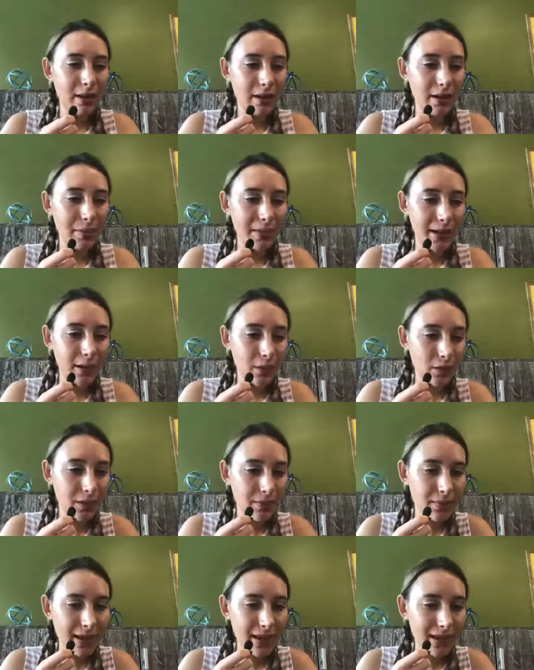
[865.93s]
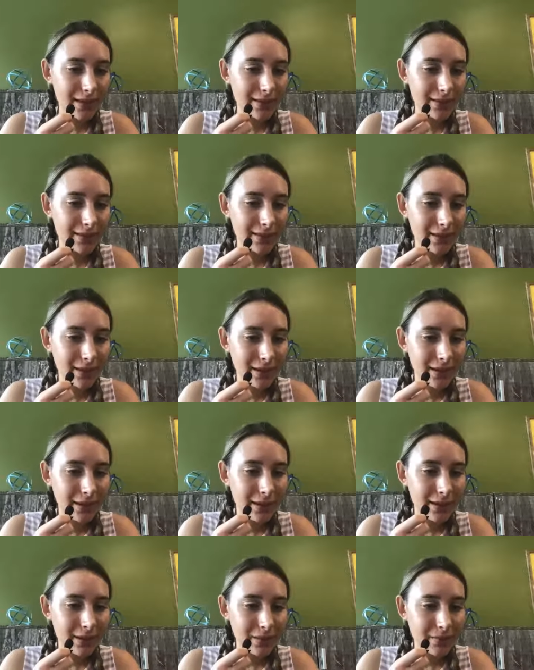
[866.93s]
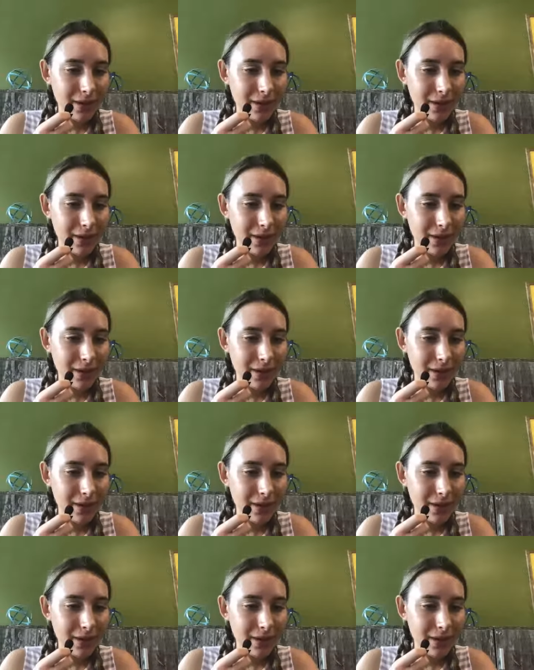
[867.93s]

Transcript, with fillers: Um, let go of the past, and the